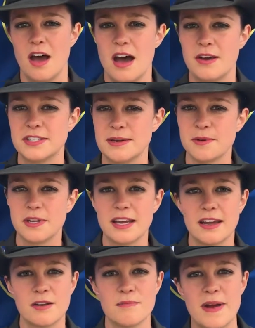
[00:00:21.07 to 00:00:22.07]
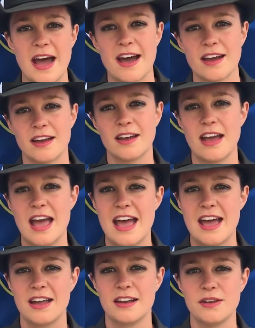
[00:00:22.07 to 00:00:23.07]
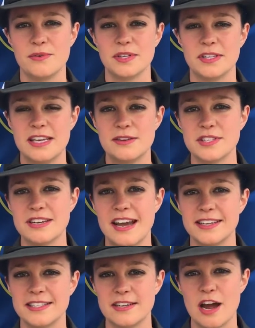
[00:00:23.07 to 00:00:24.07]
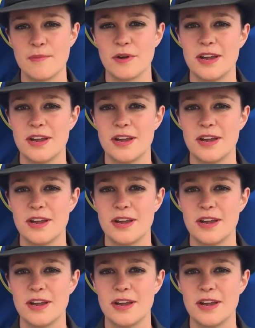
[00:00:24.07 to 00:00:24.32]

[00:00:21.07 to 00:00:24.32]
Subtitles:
I was able to get him back, and he was a nice stopper.